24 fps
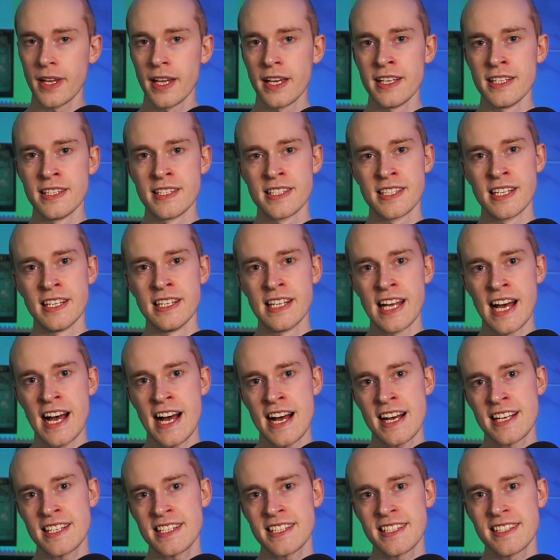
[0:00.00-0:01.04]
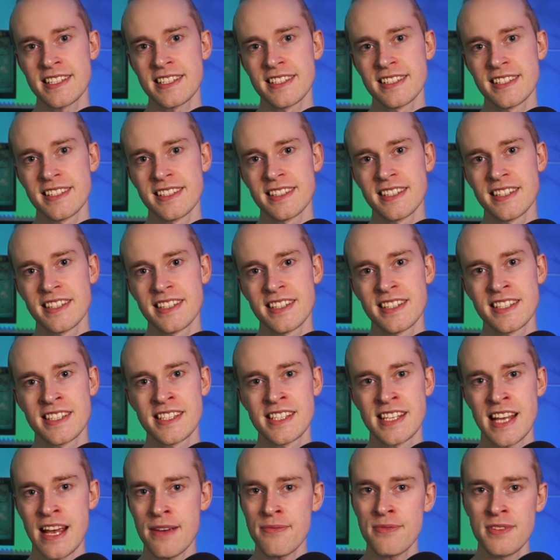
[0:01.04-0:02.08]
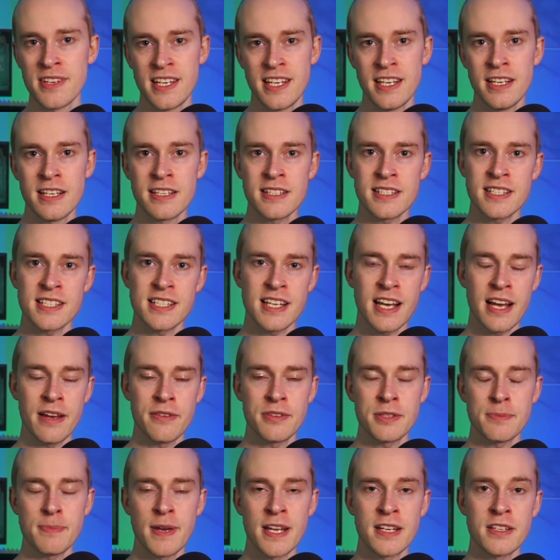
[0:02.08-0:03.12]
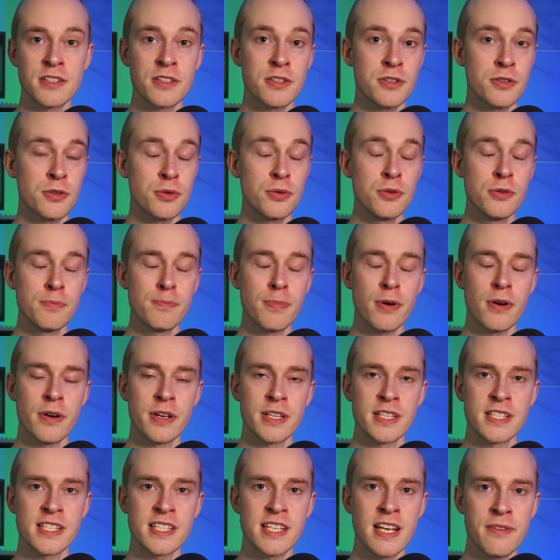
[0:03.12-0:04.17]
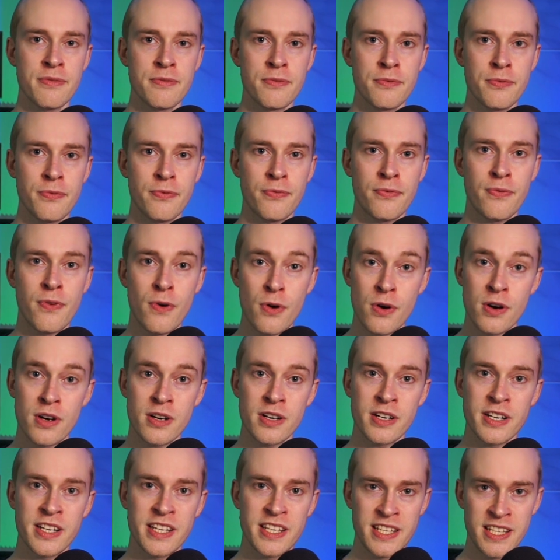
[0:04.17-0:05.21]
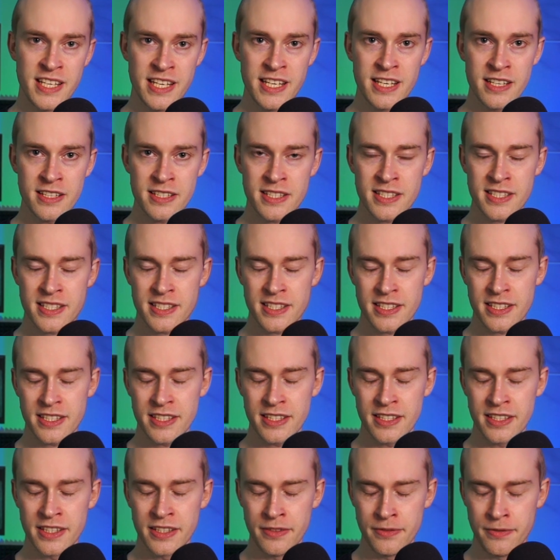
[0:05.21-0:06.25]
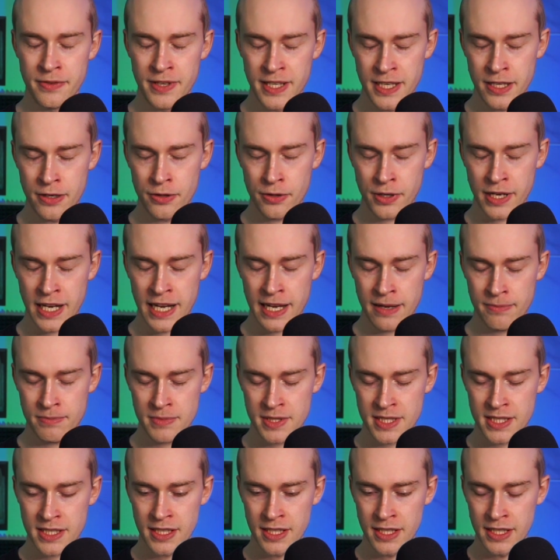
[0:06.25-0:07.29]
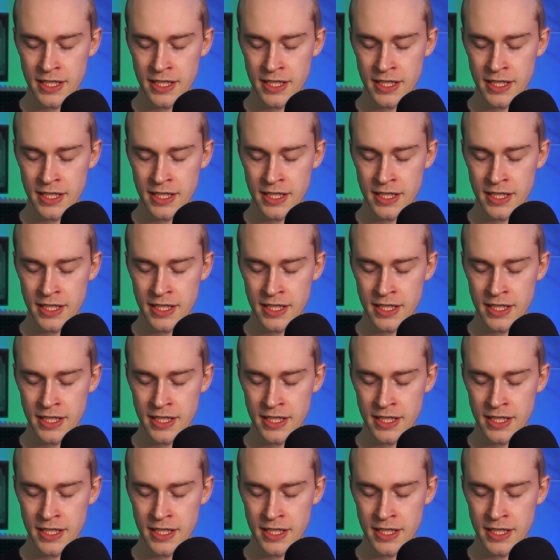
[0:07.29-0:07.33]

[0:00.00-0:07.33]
In the last 7 years, I've spent 2.74 years in video games.